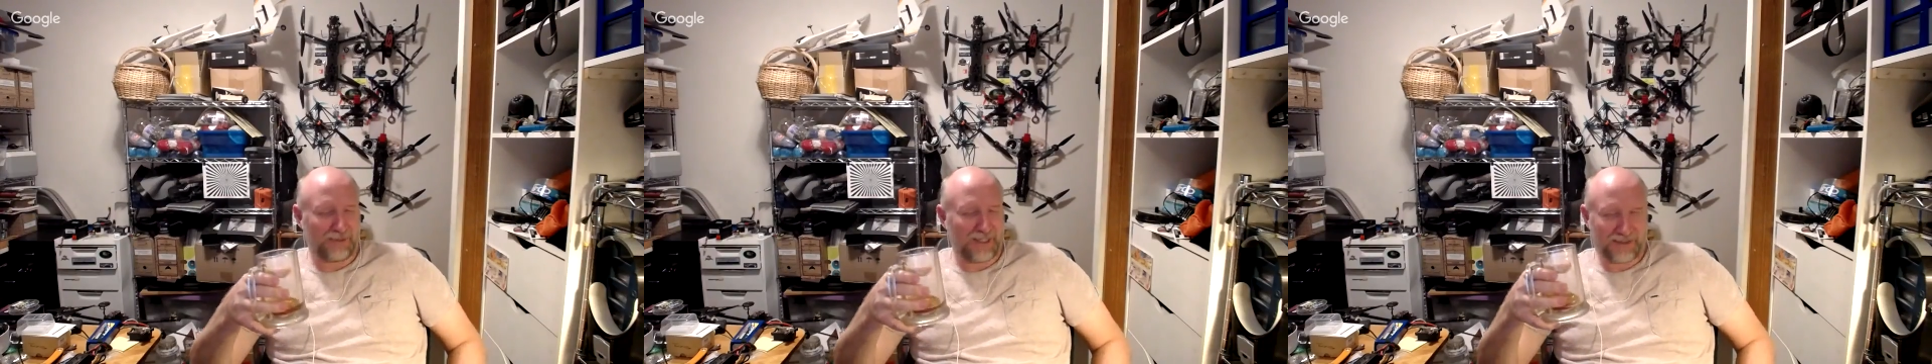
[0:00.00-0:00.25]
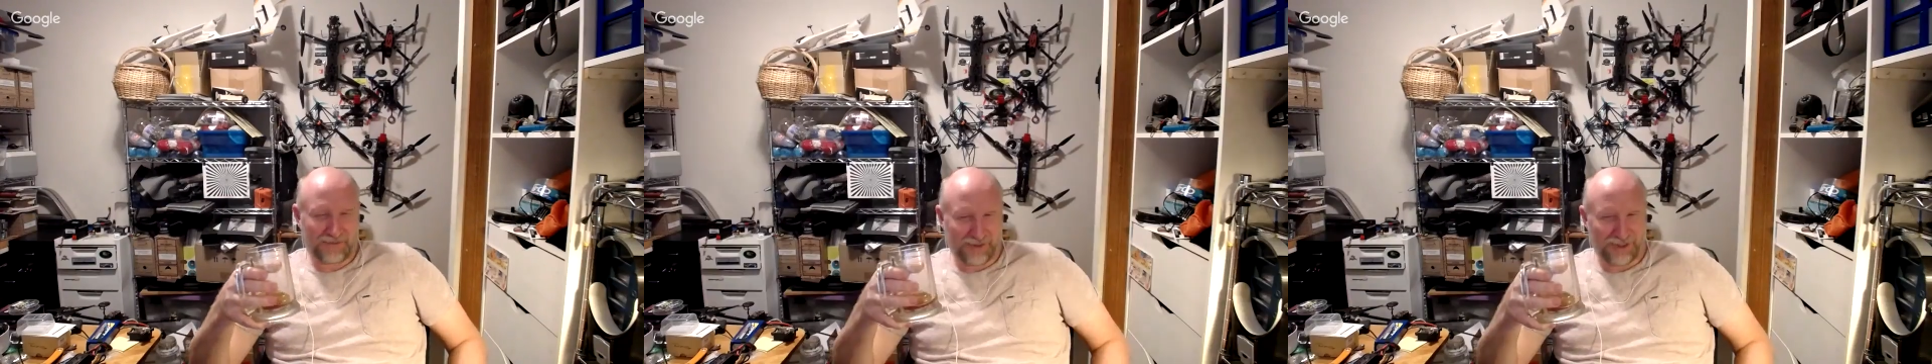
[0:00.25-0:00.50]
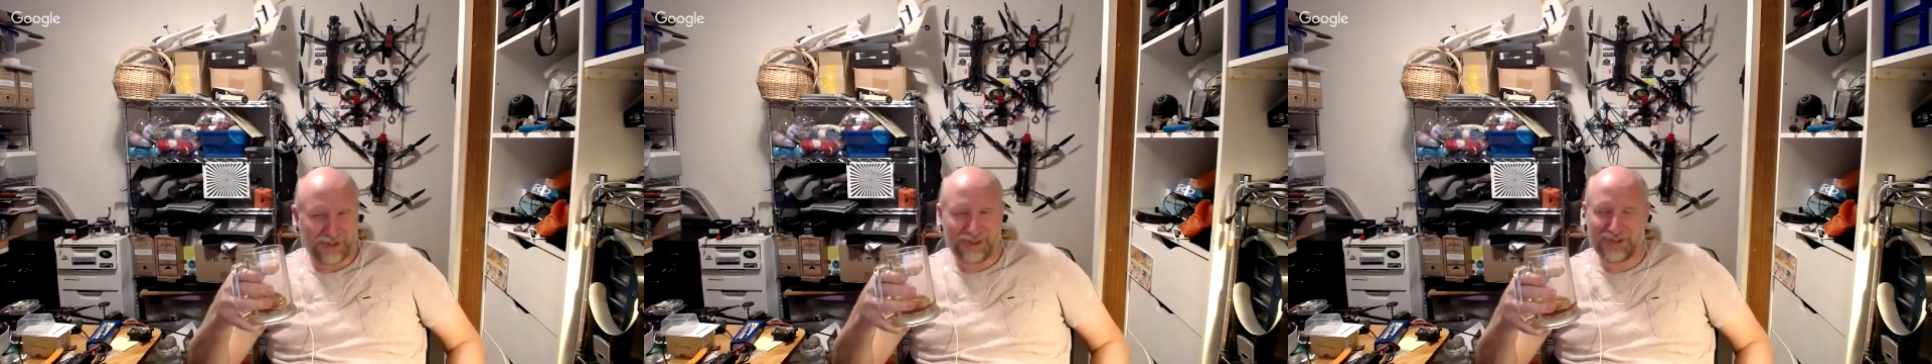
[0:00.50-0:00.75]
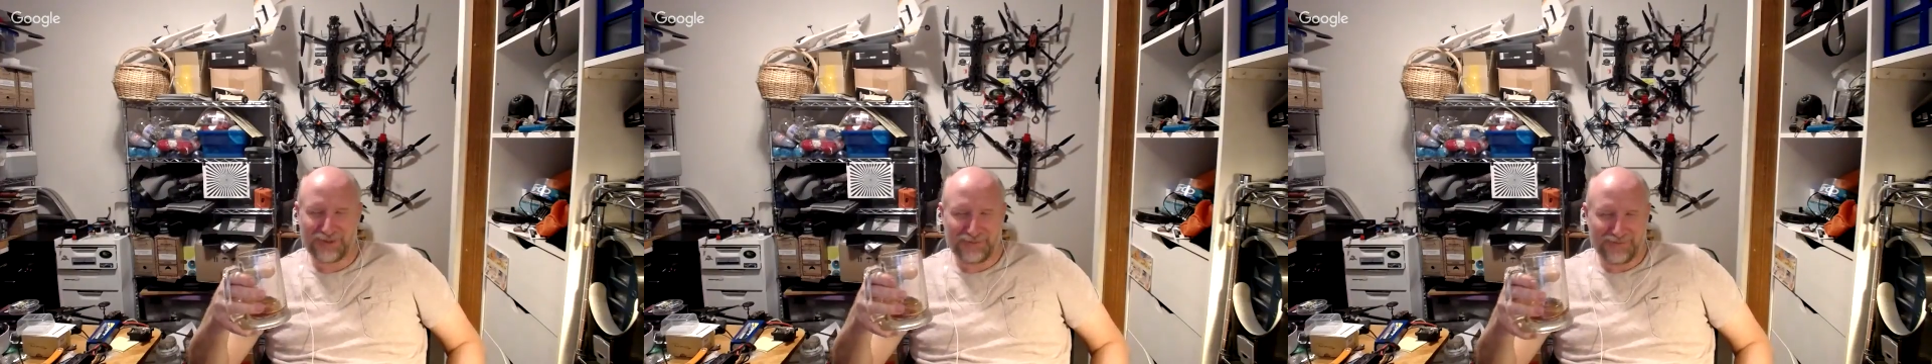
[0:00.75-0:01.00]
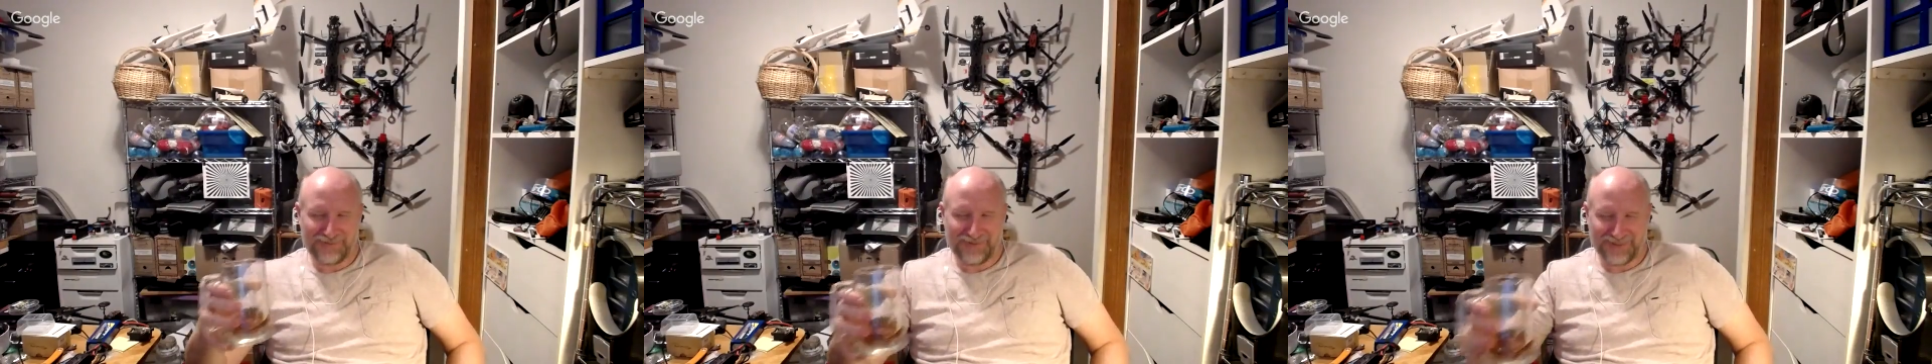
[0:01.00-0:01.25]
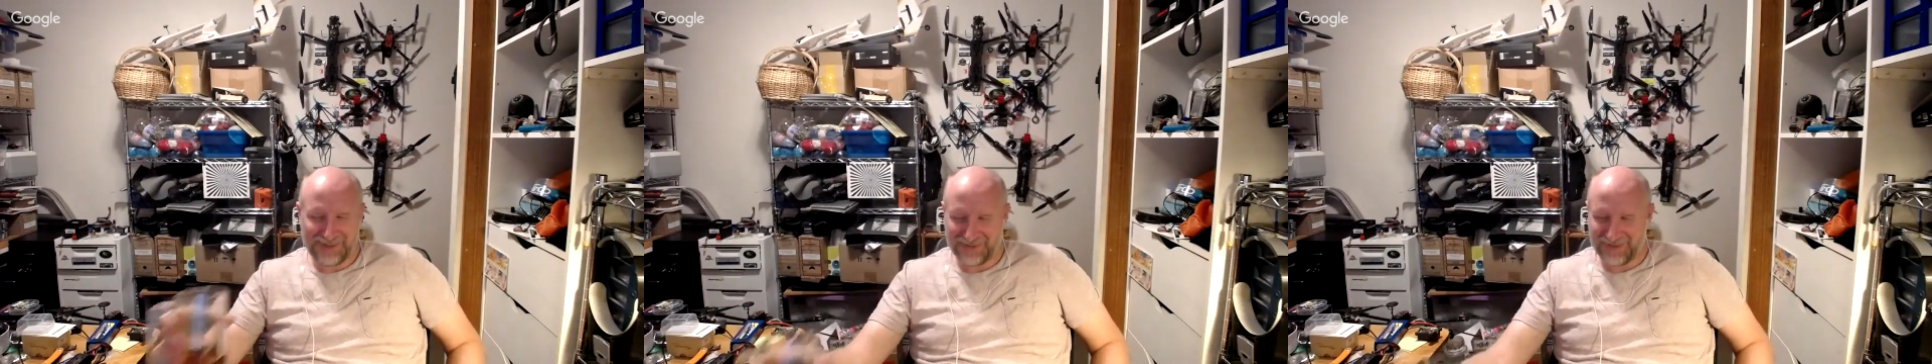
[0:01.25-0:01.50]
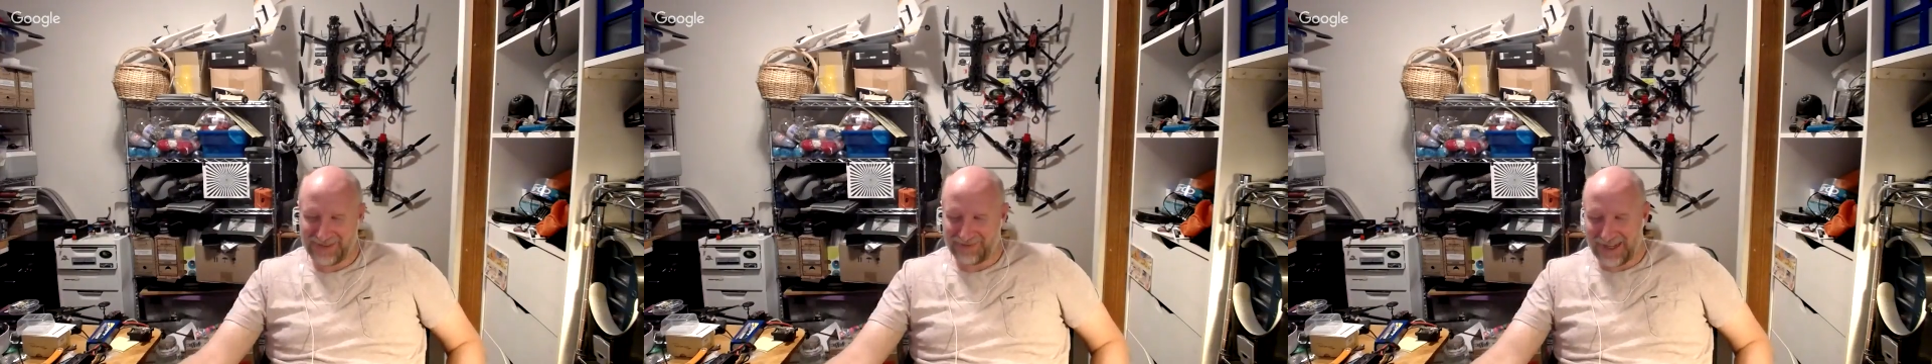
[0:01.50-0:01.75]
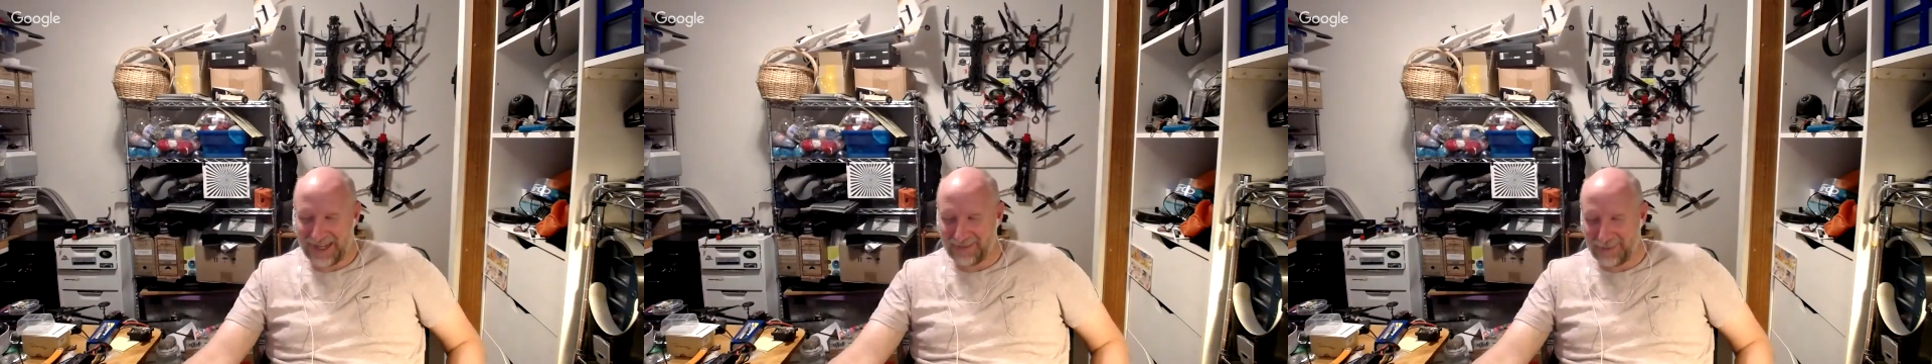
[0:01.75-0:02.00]
footage. If I had
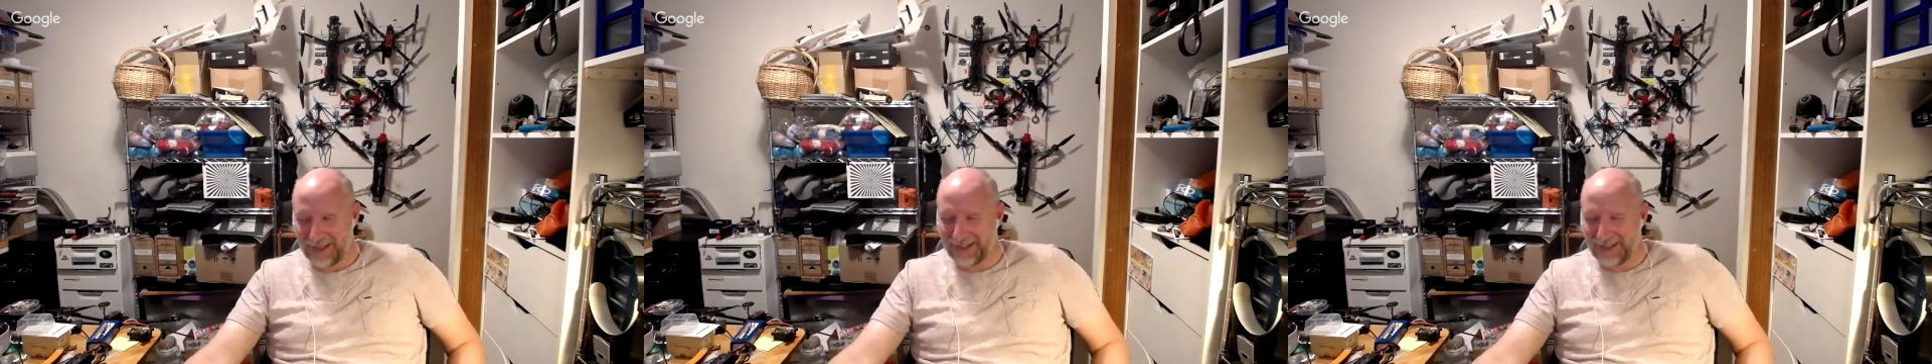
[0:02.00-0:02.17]
my